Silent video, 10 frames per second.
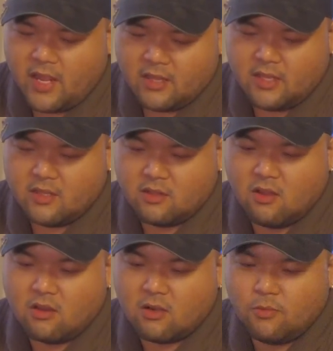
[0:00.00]

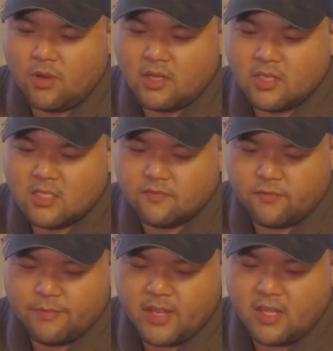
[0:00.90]
These green
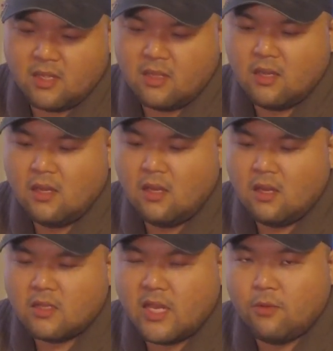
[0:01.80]
things are
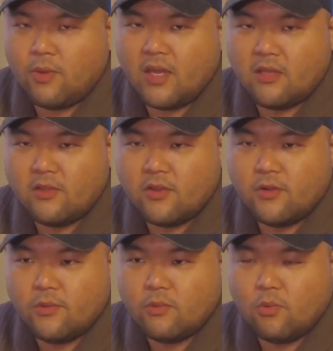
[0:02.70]
actually rig
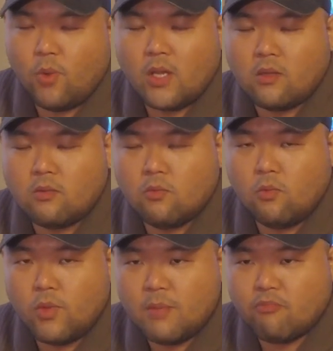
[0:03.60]
holders. I
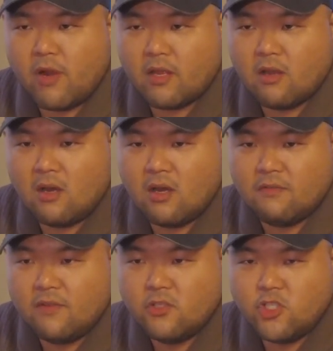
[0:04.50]
picked them up at a
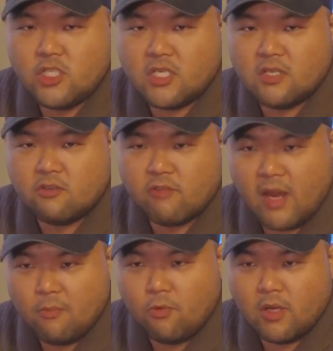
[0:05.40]
random tackle
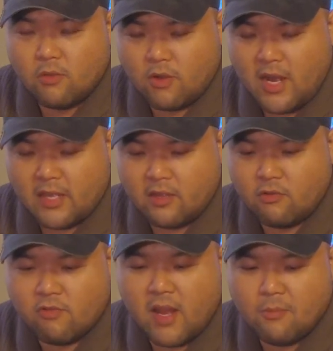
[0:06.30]
shop like 10
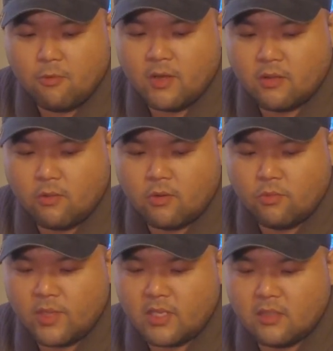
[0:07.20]
years ago, and I
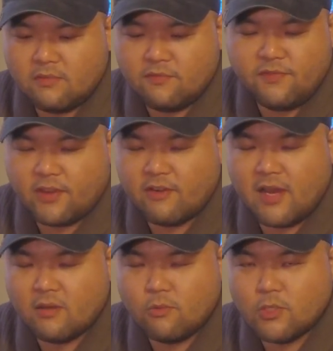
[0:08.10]
still use them to
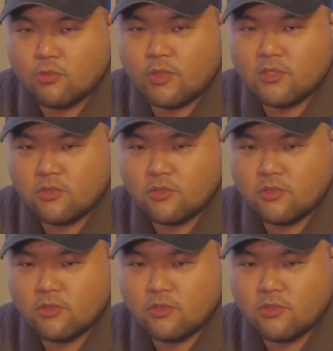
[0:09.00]
this day.